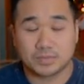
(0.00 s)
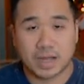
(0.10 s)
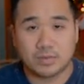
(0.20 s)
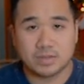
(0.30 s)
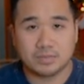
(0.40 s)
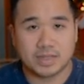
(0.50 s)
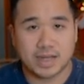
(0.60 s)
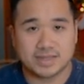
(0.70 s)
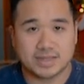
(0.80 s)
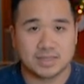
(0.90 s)
I wouldn't be
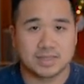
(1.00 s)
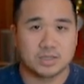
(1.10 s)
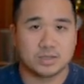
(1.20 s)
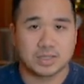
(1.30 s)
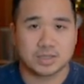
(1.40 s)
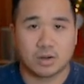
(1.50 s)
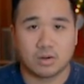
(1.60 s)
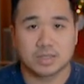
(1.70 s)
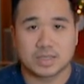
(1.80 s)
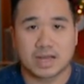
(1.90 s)
hesitant to use this
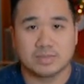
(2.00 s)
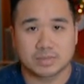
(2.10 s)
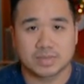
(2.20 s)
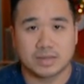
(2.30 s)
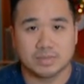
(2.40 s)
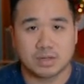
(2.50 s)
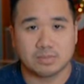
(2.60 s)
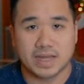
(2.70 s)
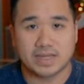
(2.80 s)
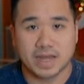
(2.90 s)
all the time as my
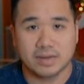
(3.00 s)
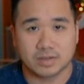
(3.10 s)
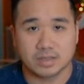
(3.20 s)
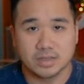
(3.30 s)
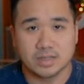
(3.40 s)
main camera.